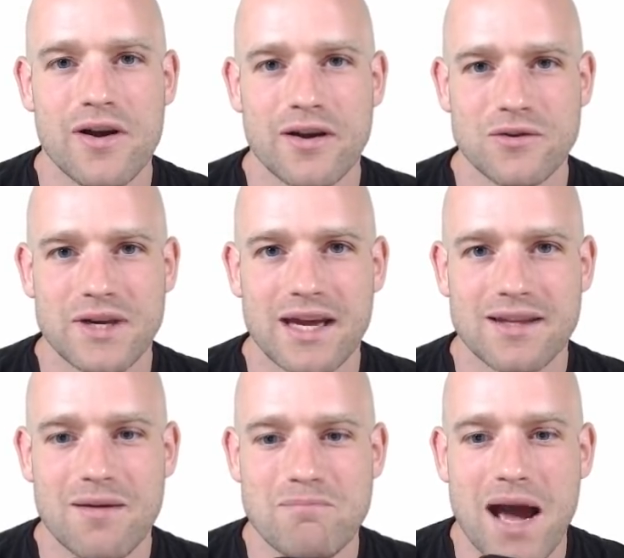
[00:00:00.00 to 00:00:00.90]
you
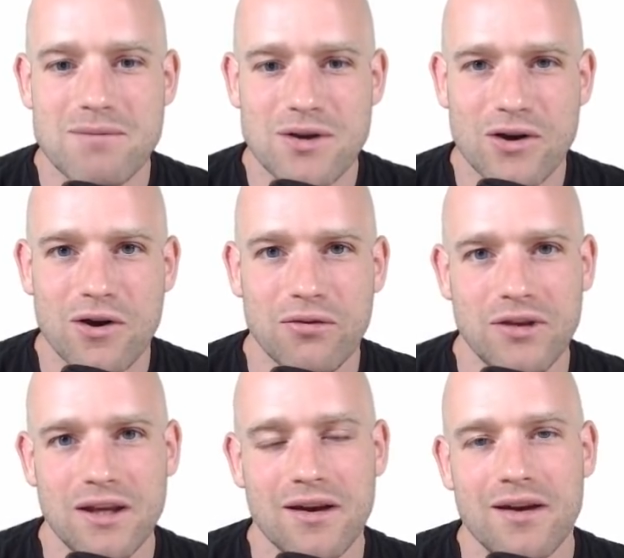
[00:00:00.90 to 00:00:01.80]
can buy me a
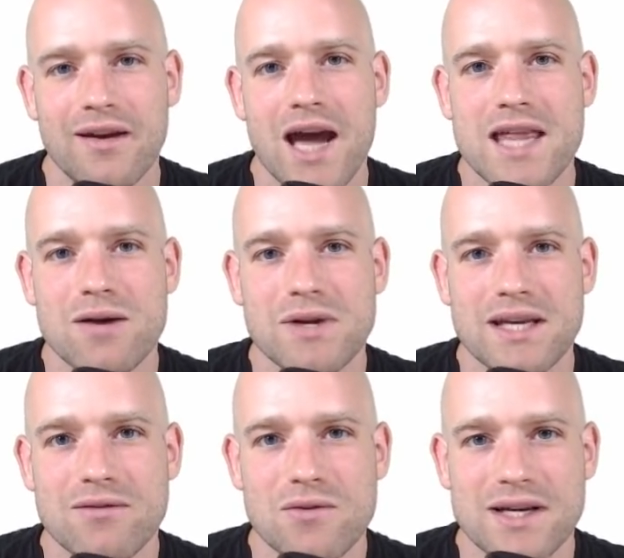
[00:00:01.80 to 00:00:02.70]
coffee and I will
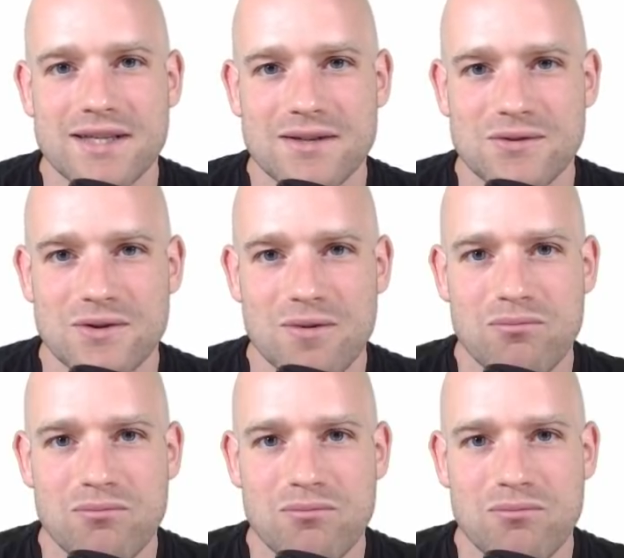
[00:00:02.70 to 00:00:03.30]
give you access to the